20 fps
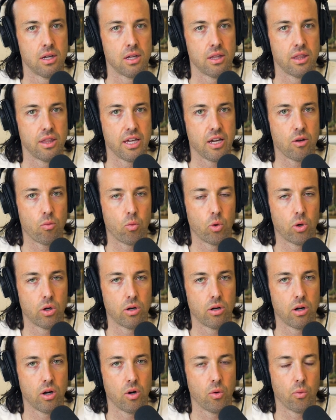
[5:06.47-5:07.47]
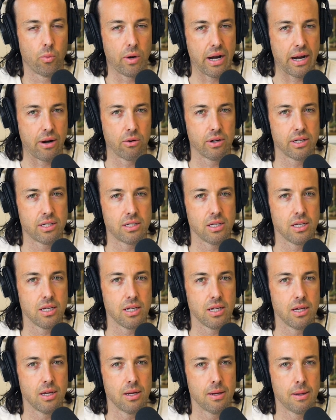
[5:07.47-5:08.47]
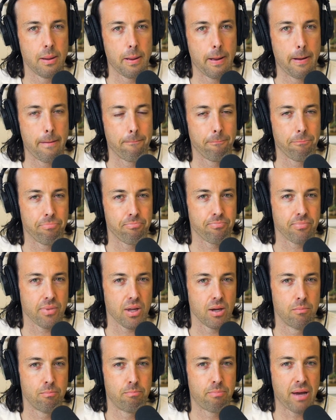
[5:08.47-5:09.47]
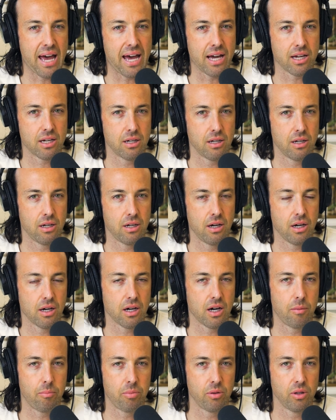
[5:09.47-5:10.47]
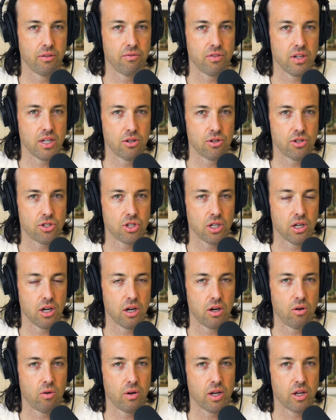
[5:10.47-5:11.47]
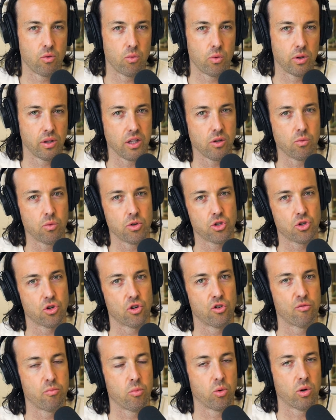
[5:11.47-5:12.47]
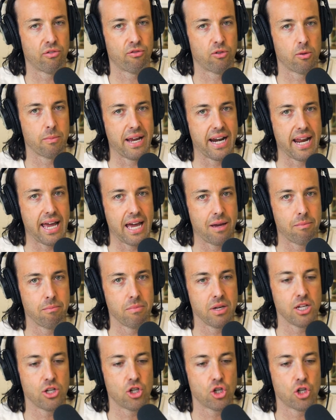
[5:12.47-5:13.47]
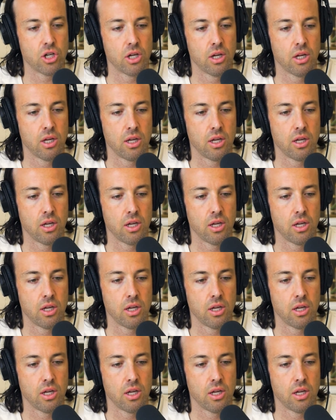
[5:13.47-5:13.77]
They were a rarity back a couple of years ago and really reserved more for Manhattan Beach.